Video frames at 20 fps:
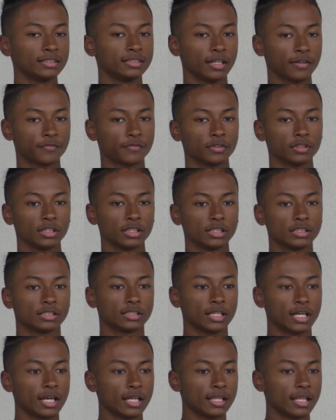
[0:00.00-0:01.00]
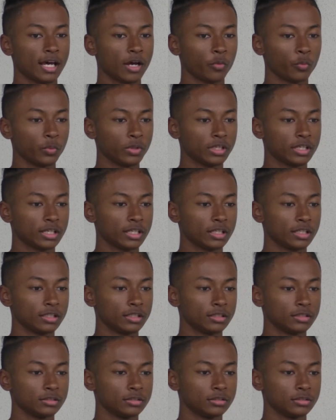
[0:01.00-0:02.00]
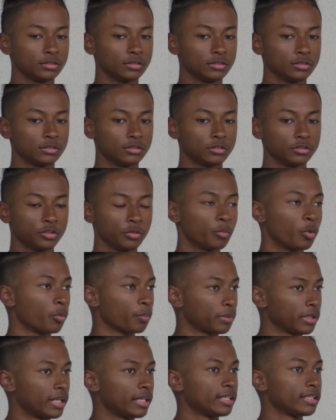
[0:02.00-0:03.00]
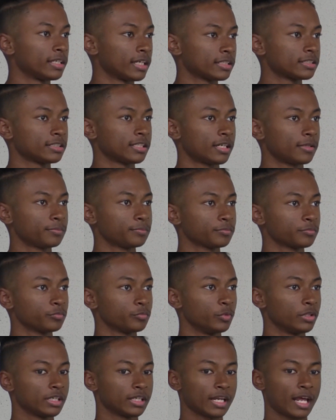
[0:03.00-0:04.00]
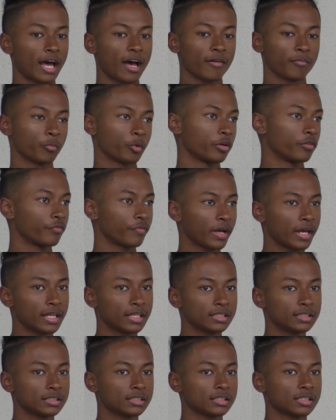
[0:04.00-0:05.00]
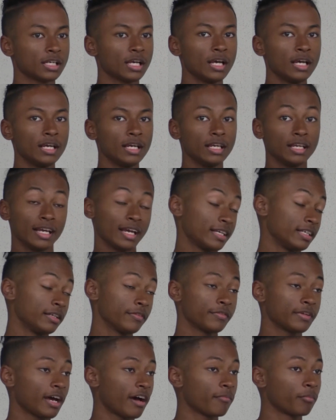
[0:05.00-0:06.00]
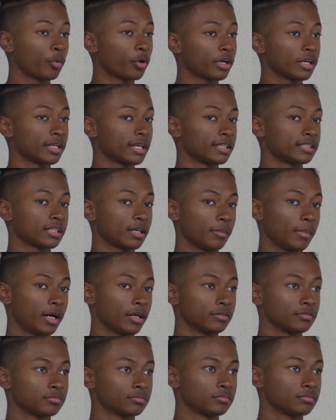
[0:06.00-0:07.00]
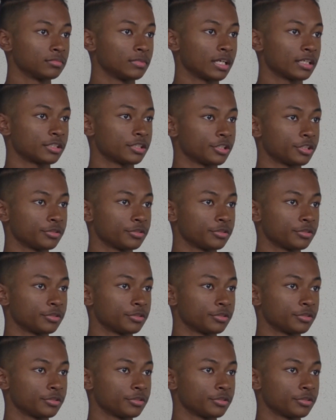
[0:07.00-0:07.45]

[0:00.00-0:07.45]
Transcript: I definitely say that we can do more planning next time. We can have more events, even have more cadets come out next